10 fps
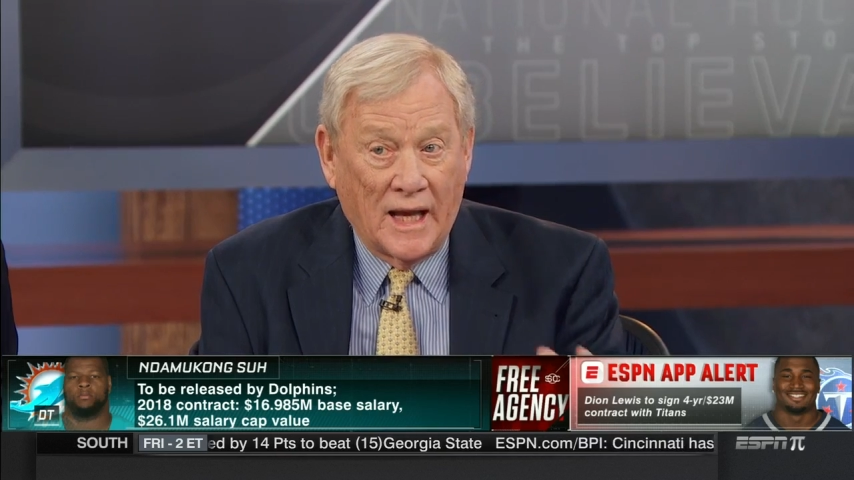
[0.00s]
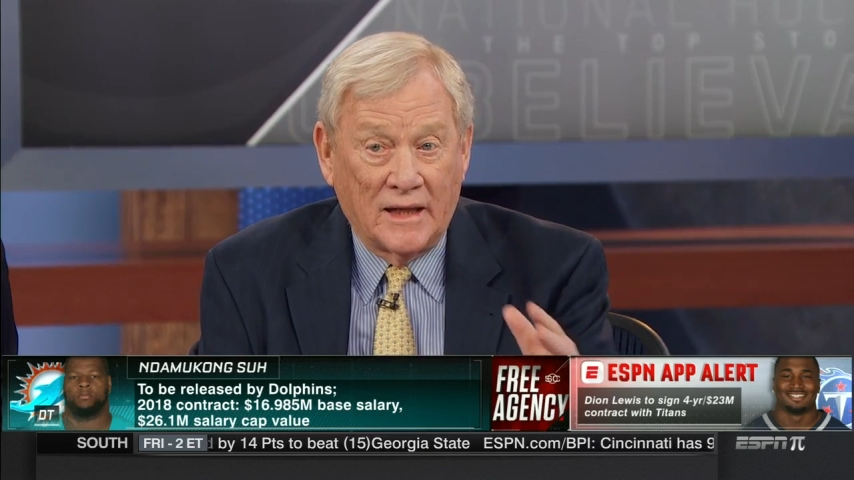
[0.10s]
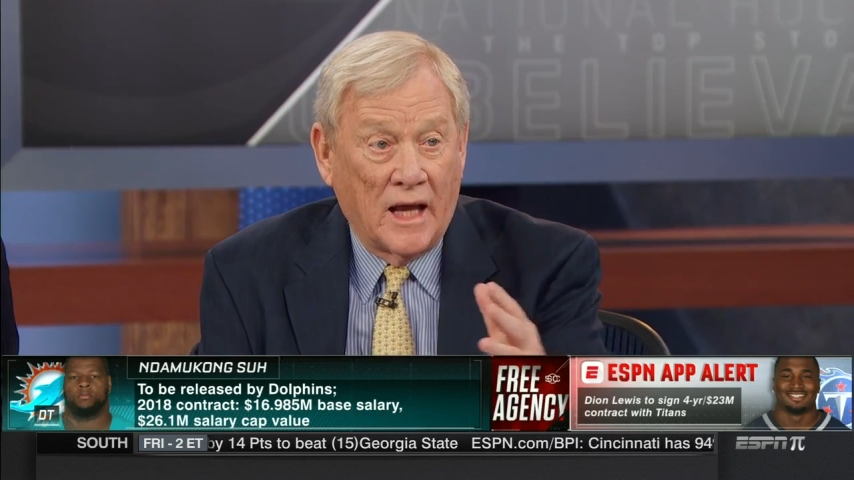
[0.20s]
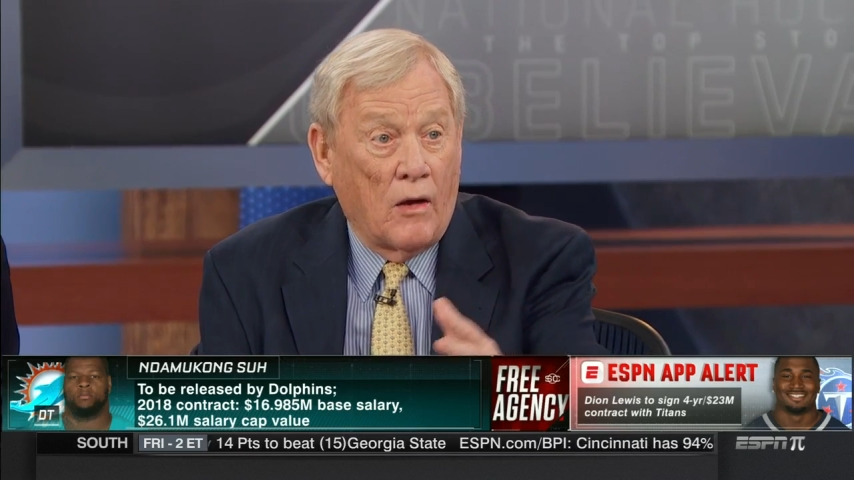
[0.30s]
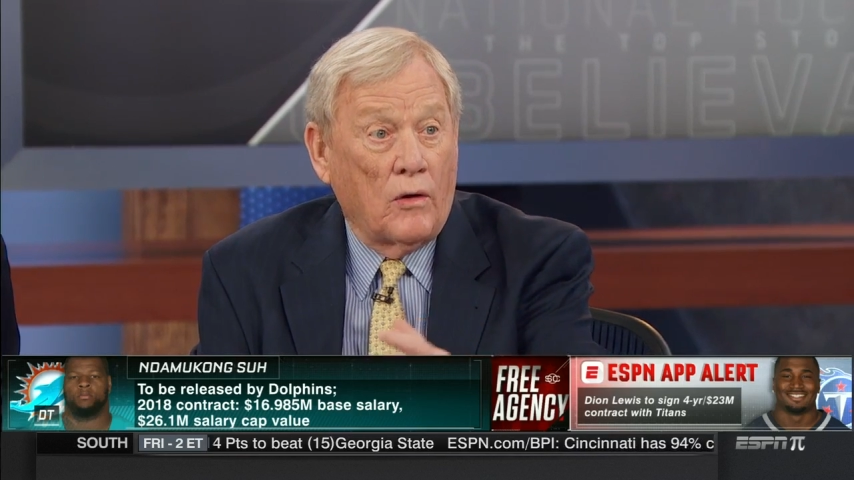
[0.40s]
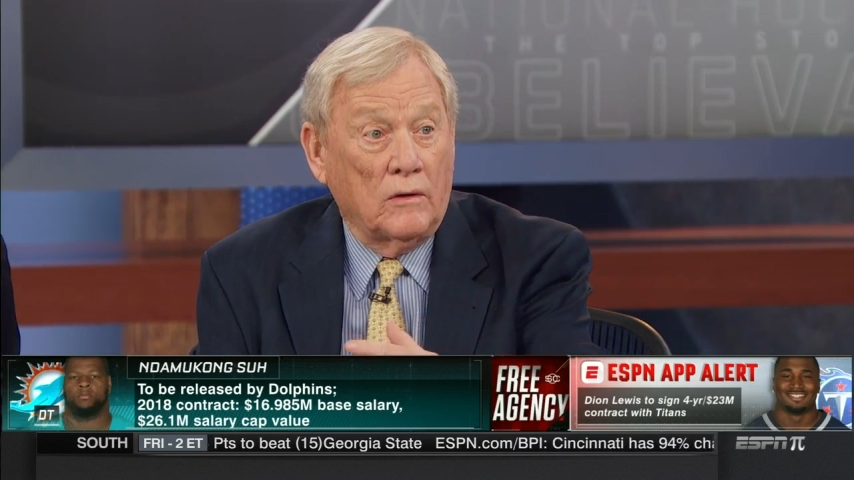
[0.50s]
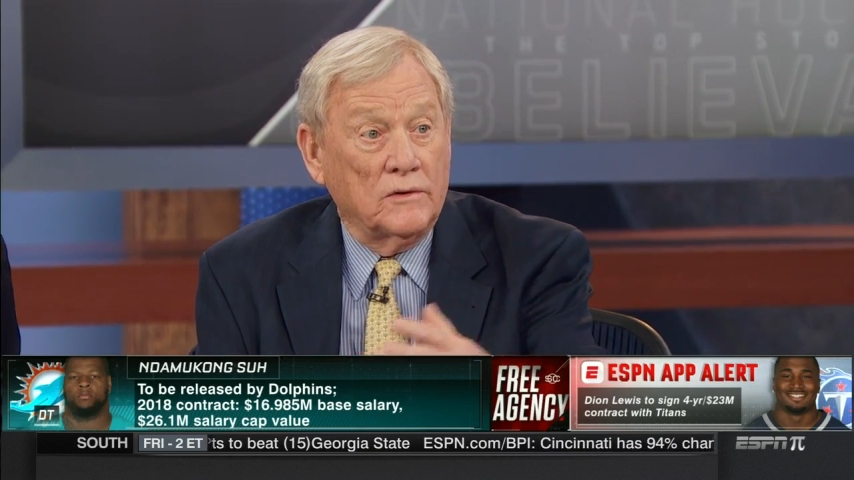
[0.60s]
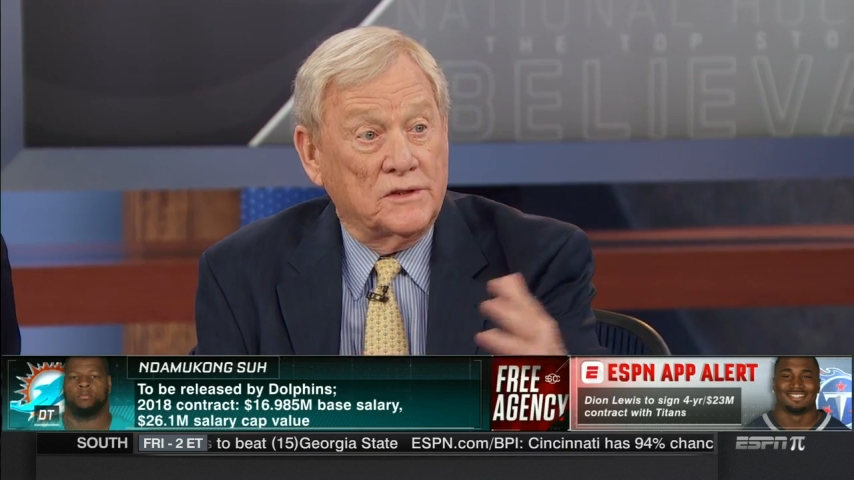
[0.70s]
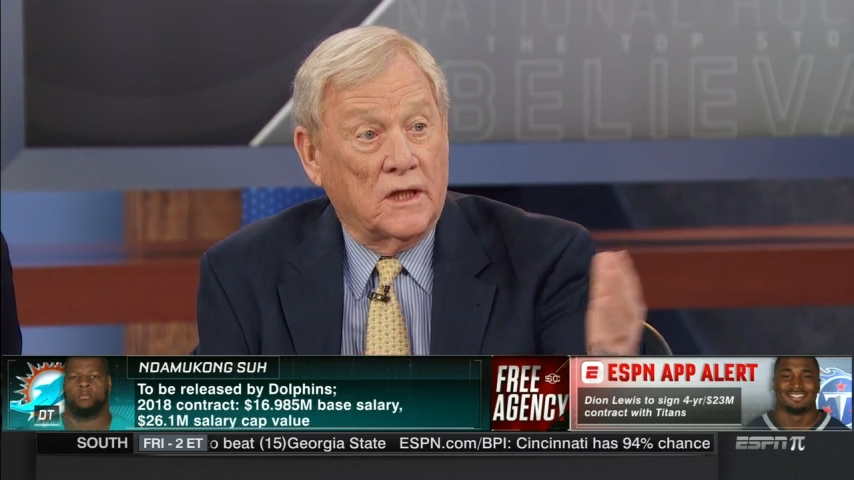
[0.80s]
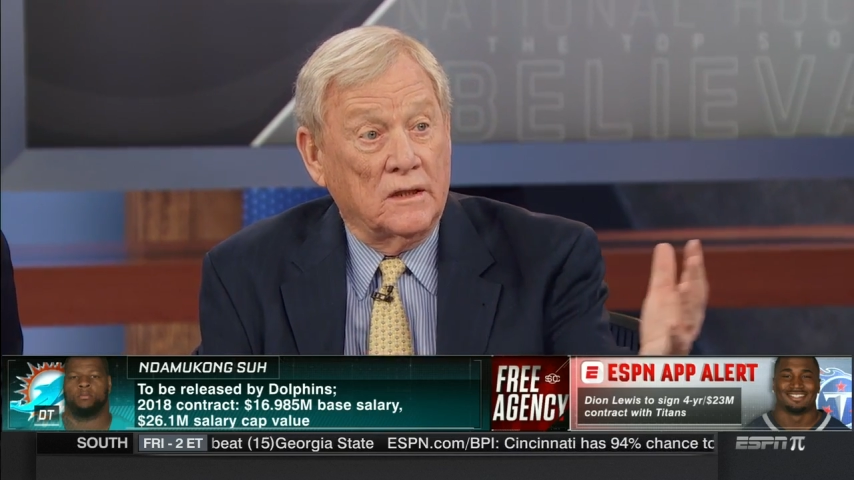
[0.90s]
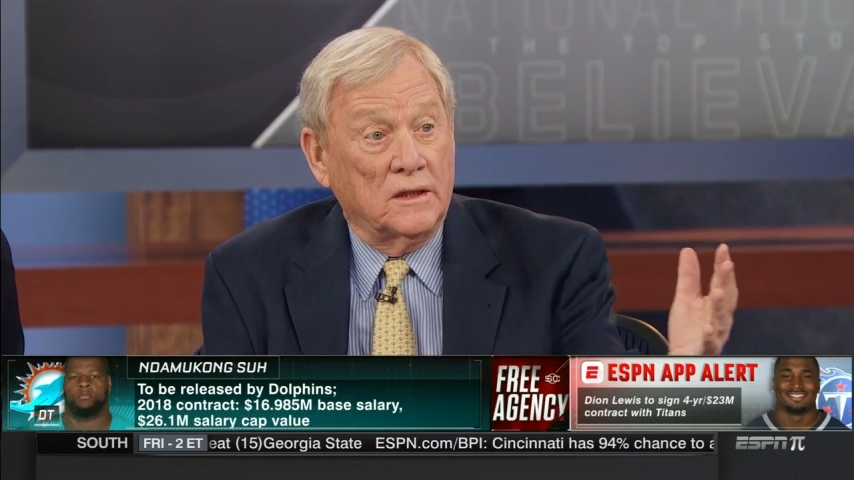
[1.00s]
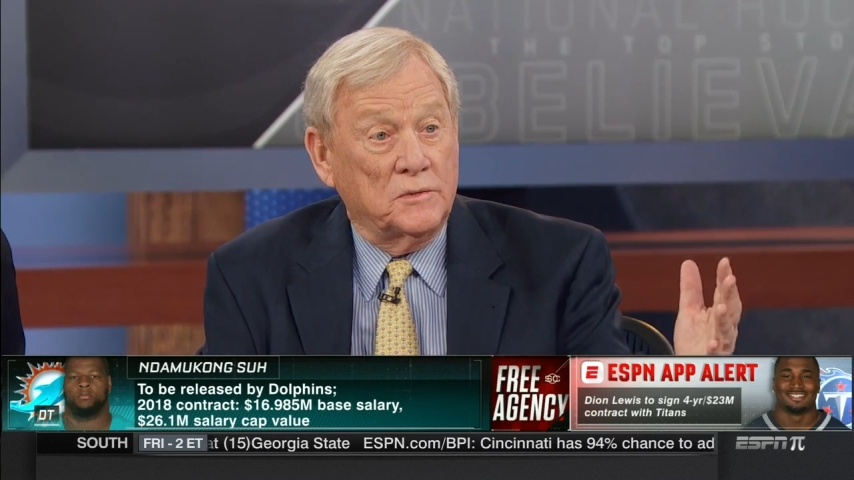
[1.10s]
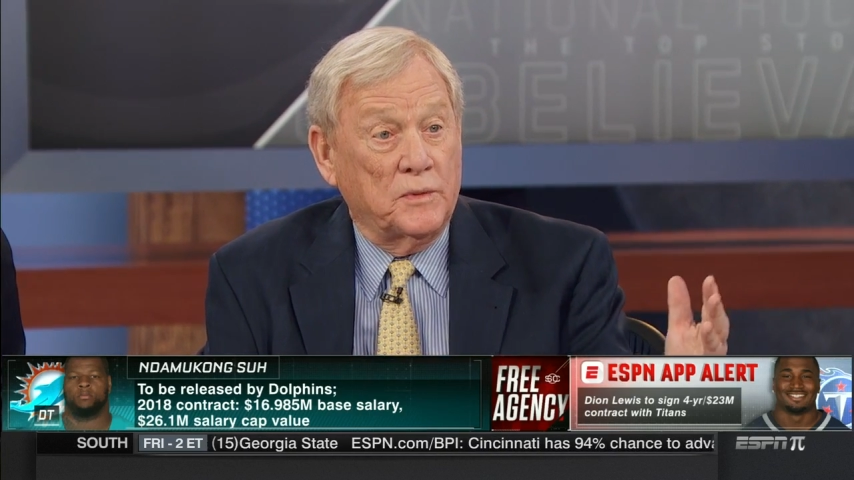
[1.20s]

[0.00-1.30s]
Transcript: And now all of a sudden it's